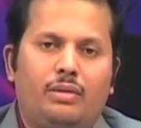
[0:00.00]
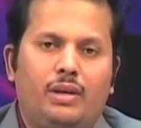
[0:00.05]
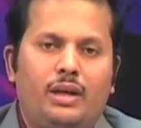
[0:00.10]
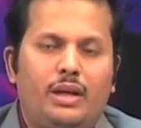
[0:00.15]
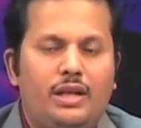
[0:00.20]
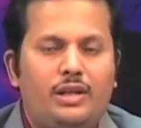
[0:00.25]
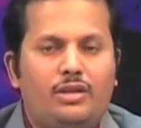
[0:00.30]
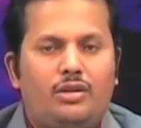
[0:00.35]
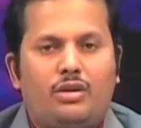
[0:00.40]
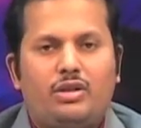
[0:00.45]

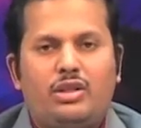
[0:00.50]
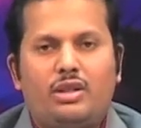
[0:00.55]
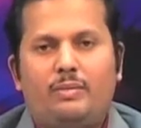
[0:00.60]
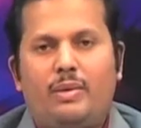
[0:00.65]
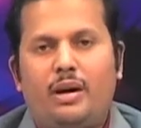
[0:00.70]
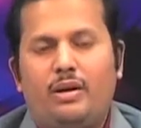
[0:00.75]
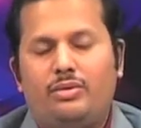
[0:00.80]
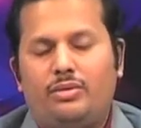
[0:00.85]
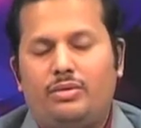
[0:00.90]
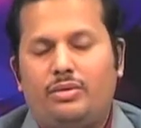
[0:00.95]
when he talks
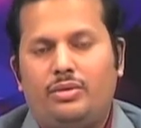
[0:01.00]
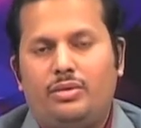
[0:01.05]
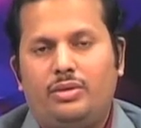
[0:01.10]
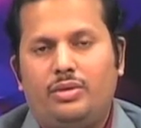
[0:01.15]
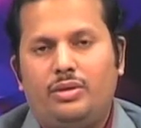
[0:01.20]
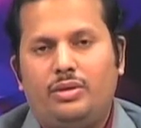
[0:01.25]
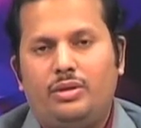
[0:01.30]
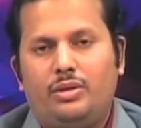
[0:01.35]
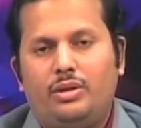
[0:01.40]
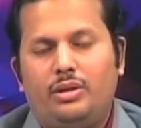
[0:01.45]
about
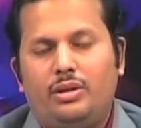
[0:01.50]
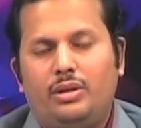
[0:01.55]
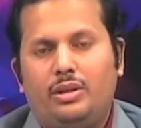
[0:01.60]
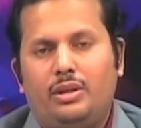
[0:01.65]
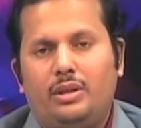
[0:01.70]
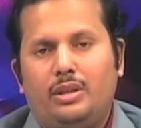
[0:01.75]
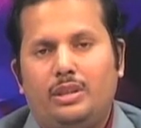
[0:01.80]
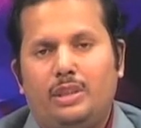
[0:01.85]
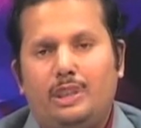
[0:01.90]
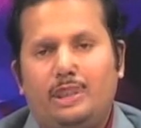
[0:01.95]

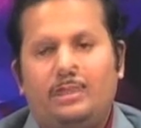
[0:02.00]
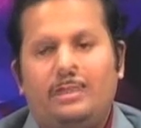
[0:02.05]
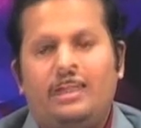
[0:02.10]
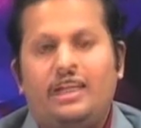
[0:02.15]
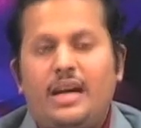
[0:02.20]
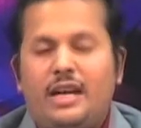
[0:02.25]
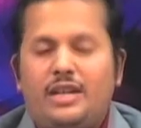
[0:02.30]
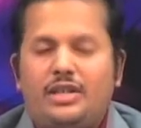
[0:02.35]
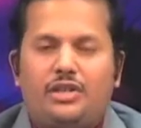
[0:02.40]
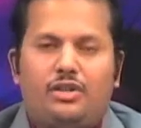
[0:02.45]

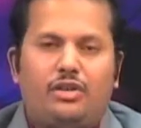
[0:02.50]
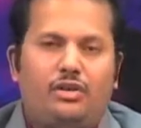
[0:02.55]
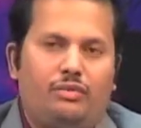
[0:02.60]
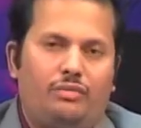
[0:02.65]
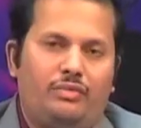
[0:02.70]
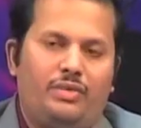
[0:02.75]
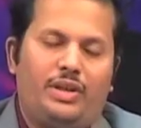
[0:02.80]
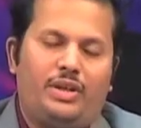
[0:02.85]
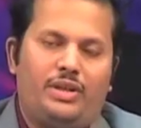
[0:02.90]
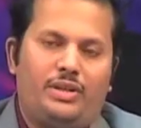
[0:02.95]
direction
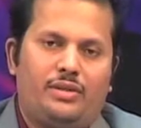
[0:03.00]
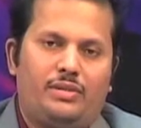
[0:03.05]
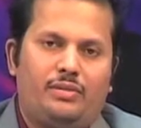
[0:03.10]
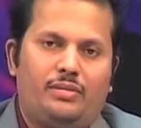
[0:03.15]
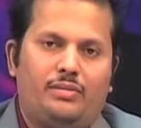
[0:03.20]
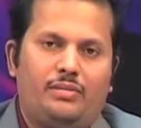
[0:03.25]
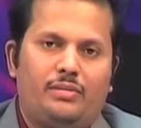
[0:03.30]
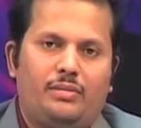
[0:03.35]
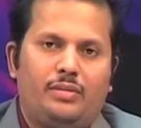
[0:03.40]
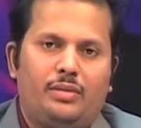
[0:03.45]
of fit.
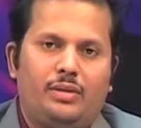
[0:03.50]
